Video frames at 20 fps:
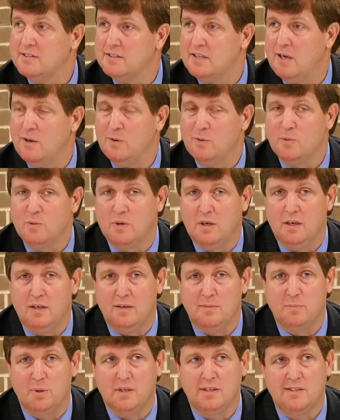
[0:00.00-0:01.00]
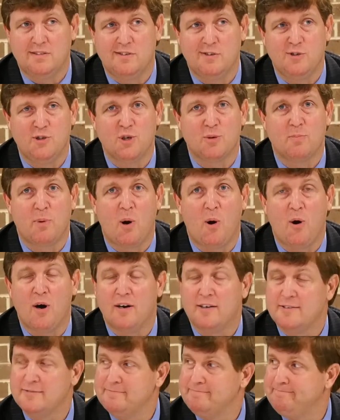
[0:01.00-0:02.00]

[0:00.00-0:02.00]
So please do your part.